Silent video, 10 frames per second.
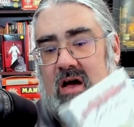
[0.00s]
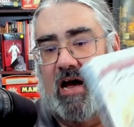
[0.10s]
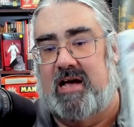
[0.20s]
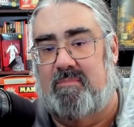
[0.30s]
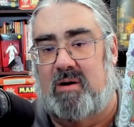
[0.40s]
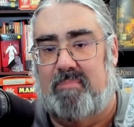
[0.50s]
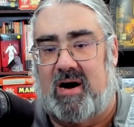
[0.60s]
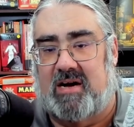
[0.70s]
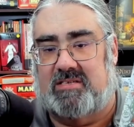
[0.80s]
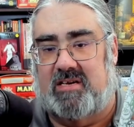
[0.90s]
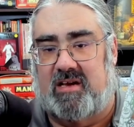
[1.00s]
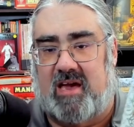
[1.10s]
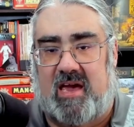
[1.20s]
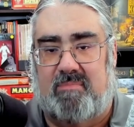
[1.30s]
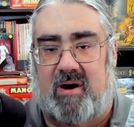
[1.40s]
I am
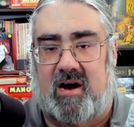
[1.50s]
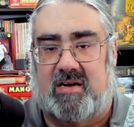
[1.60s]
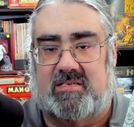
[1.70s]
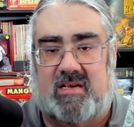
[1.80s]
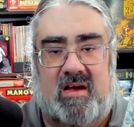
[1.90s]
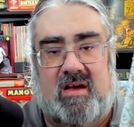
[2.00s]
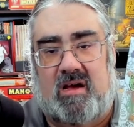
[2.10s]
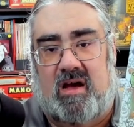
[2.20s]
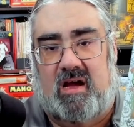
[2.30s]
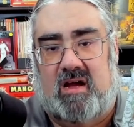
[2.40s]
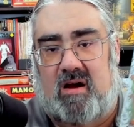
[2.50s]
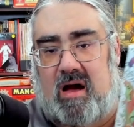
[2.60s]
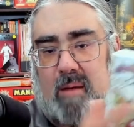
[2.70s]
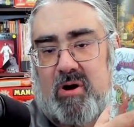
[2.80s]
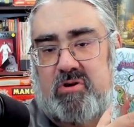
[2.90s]
unboxing a box
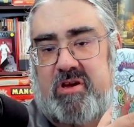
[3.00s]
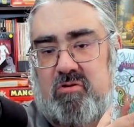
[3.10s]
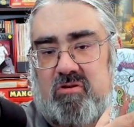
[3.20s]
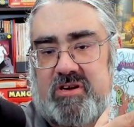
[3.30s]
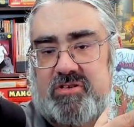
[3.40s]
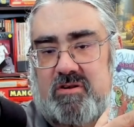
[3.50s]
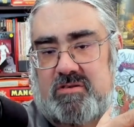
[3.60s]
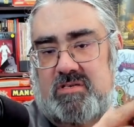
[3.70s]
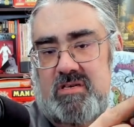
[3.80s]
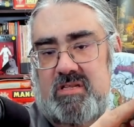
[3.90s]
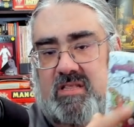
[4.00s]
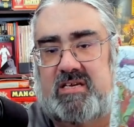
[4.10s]
about cute creatures.